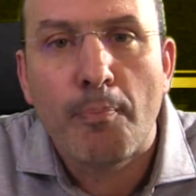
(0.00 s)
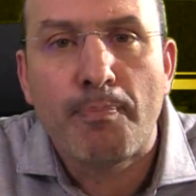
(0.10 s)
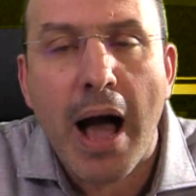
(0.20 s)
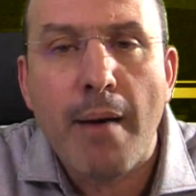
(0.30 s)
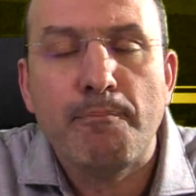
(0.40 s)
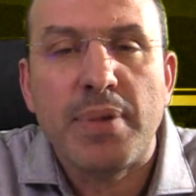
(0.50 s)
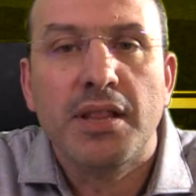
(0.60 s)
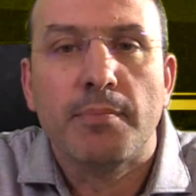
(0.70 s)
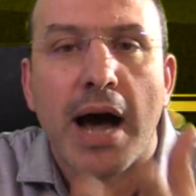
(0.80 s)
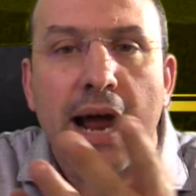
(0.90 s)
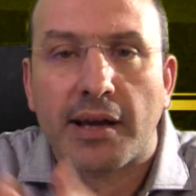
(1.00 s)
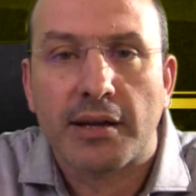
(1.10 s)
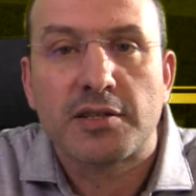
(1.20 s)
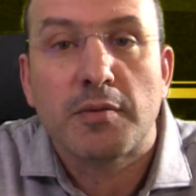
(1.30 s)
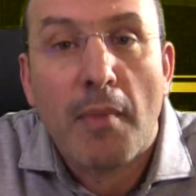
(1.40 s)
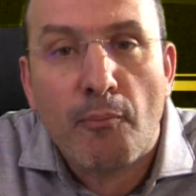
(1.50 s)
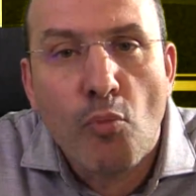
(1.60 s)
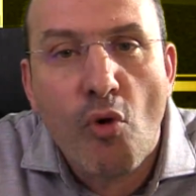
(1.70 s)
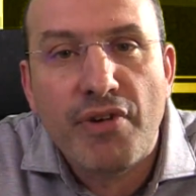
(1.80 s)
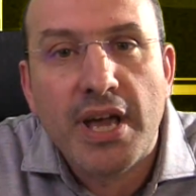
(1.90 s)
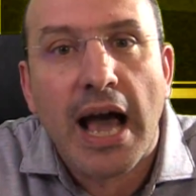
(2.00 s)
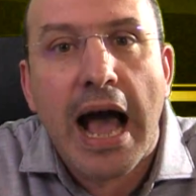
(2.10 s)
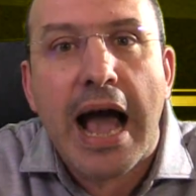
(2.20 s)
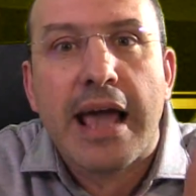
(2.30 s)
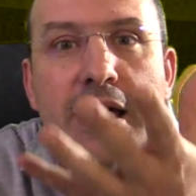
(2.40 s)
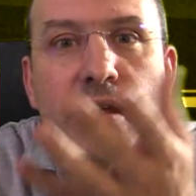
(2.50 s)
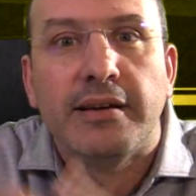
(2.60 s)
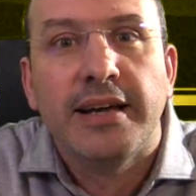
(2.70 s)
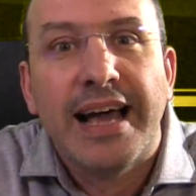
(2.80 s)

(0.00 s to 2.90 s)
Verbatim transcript: Pumping the markets, moving higher